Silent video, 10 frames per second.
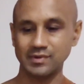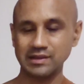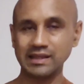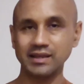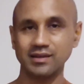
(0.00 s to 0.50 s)

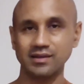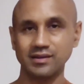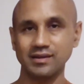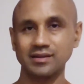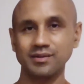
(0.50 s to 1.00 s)
link,
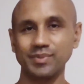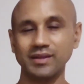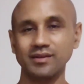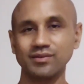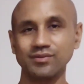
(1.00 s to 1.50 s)

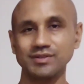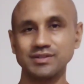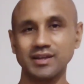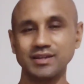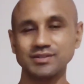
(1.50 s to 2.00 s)
independent
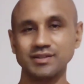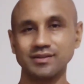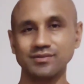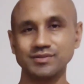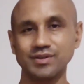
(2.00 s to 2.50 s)

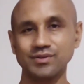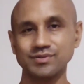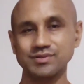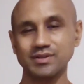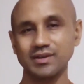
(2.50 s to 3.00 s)
origination, which
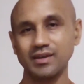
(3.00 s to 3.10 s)
goes